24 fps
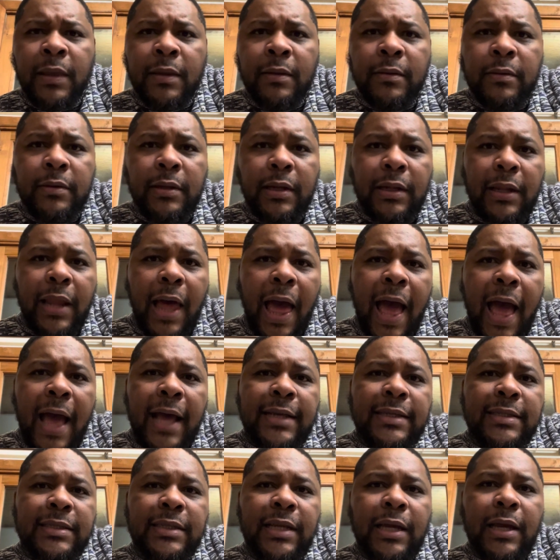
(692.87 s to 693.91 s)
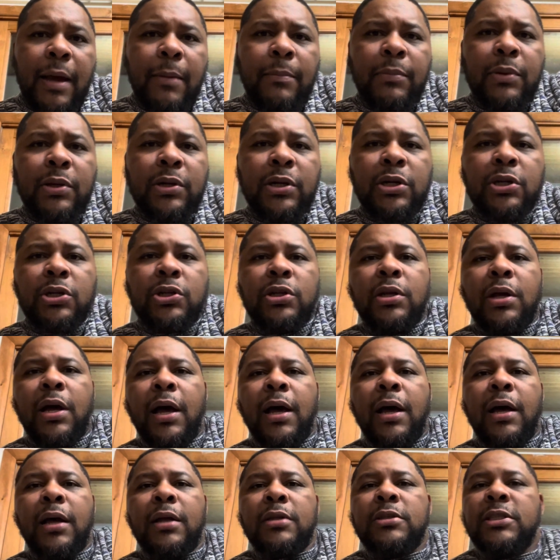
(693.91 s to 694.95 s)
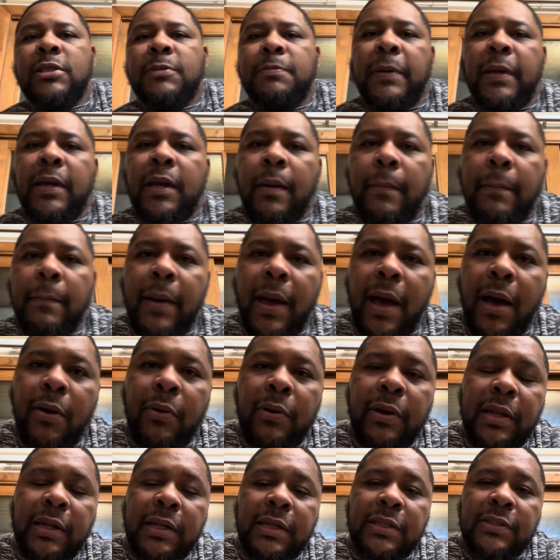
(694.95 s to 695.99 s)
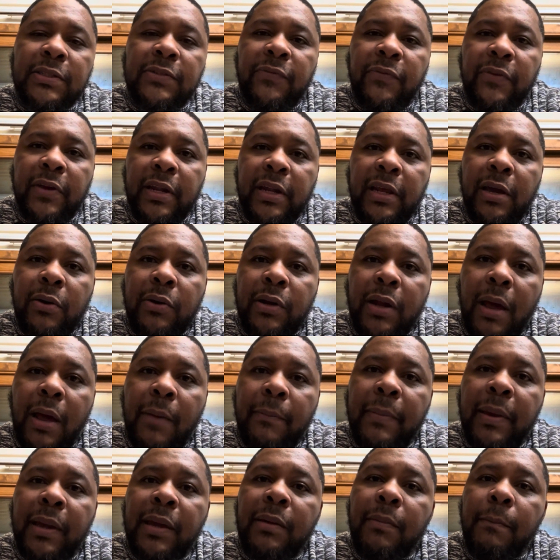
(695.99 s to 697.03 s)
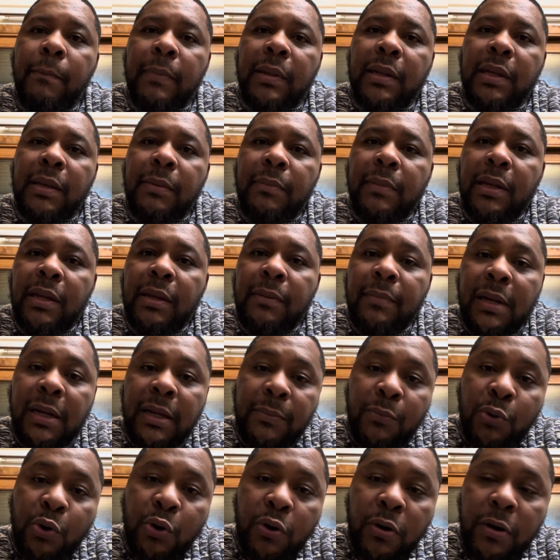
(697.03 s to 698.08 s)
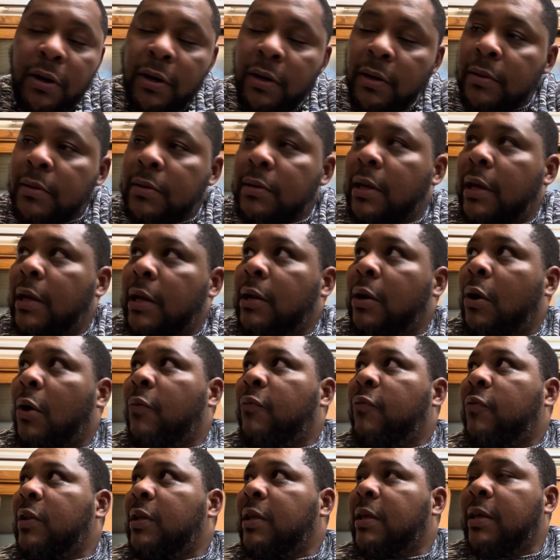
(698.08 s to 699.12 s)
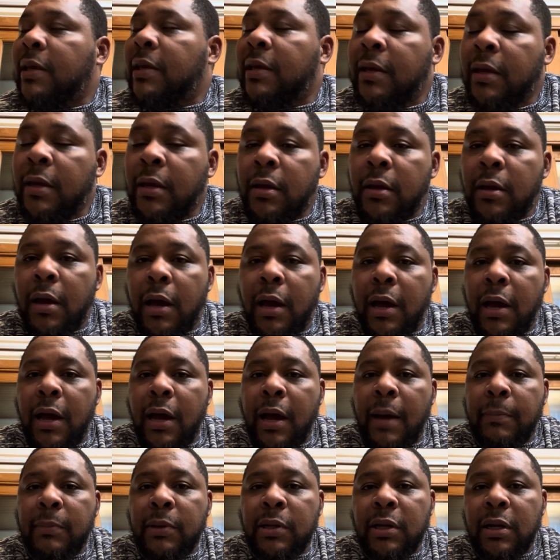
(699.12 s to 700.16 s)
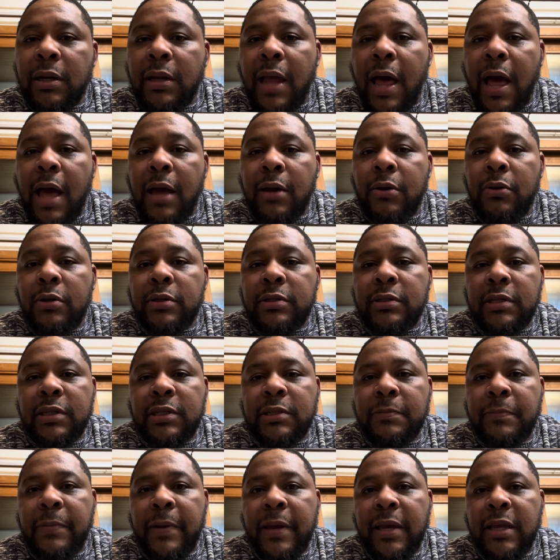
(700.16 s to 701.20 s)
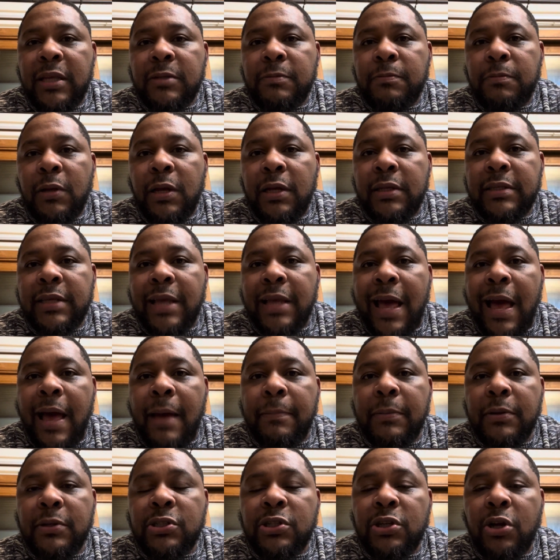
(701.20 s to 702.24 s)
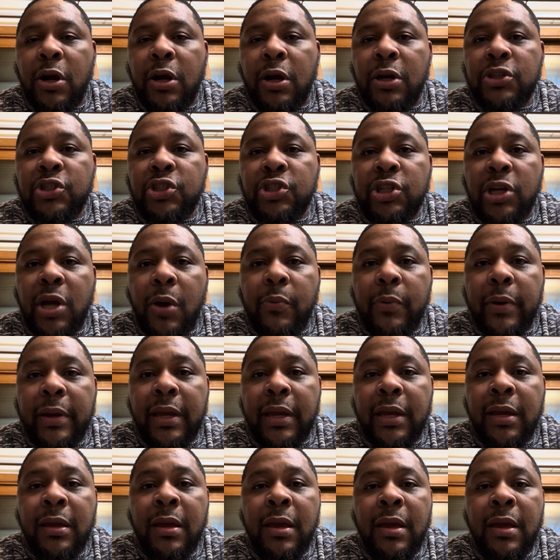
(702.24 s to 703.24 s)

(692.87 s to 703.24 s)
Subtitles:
The last thing I'm going to speak about in this video, and I'll make many more, and hopefully I'm going to log on to the Spades Plus app and start showing,